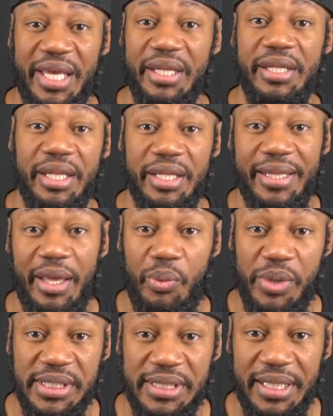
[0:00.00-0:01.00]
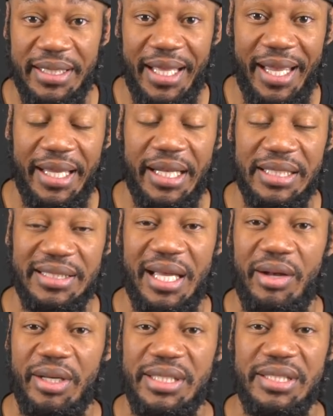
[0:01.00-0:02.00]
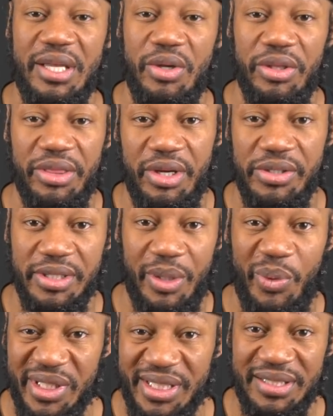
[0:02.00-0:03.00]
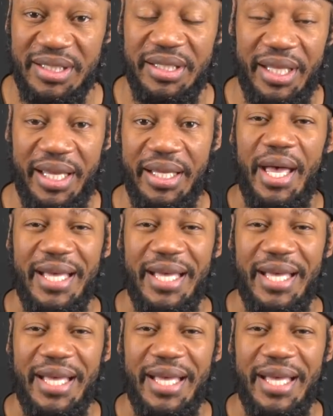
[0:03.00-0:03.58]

editing it that Wednesday night and I said I'll continue Thursday, which is today.